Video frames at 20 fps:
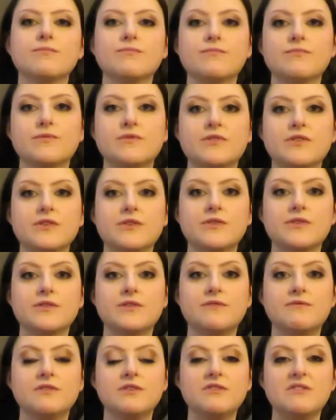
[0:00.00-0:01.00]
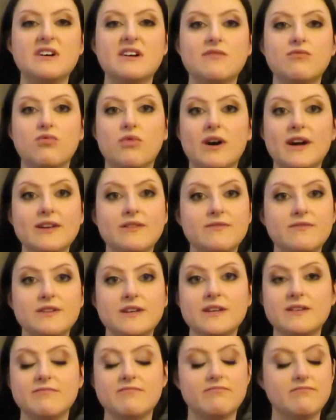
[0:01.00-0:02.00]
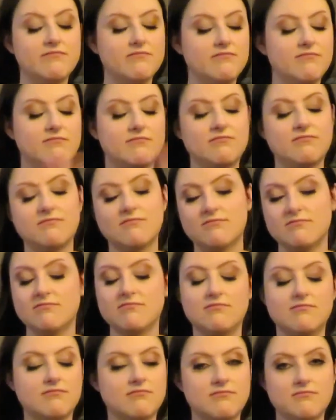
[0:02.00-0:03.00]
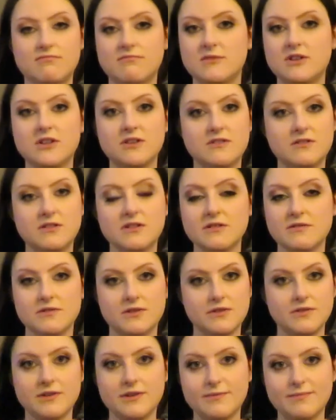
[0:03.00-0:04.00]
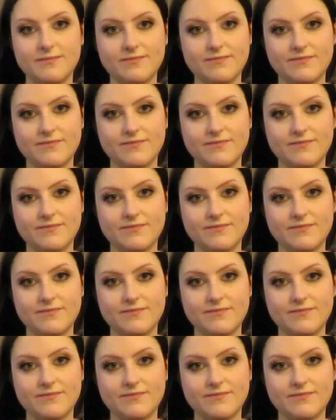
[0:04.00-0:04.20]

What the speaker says: So if you have wide feet, just don't do it.